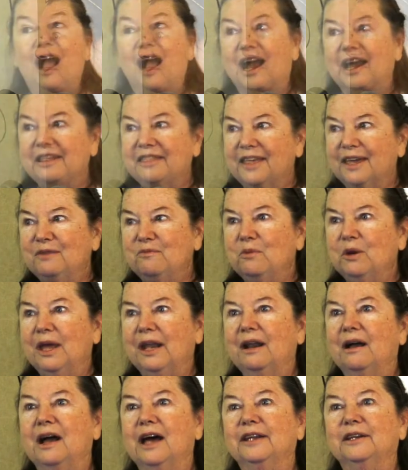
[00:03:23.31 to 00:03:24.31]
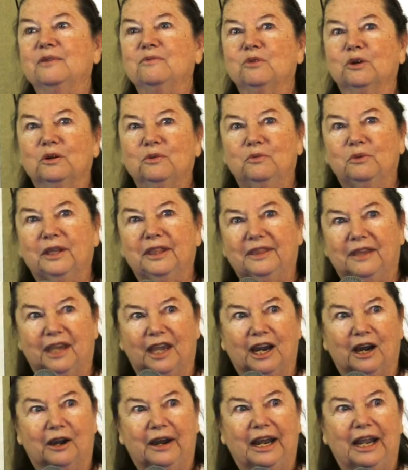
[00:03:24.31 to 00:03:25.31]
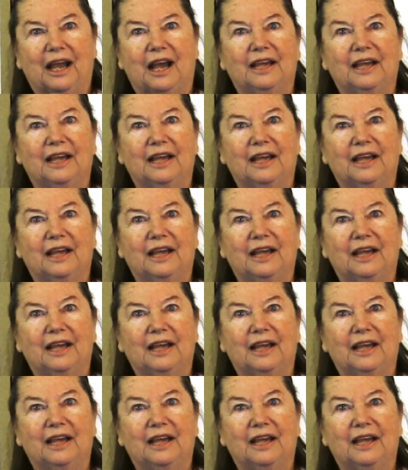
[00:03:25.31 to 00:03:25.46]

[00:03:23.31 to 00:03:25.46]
I then went on and worked with Gary.